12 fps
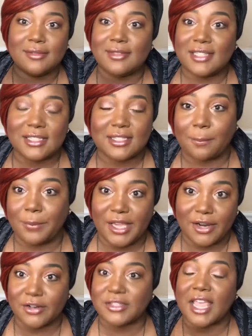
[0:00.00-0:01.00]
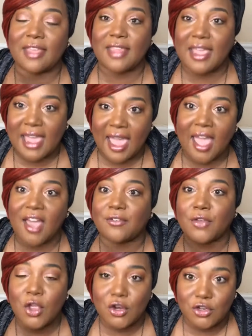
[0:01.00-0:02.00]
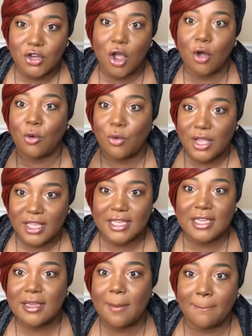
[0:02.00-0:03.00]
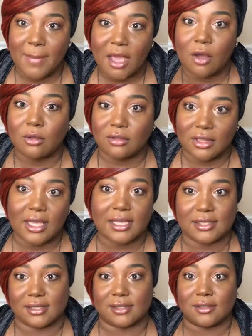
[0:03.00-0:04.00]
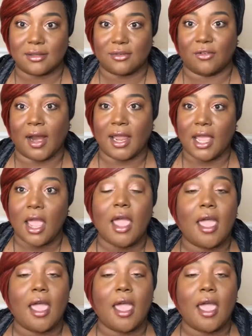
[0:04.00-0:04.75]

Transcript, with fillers: disappears and they have no email list, right?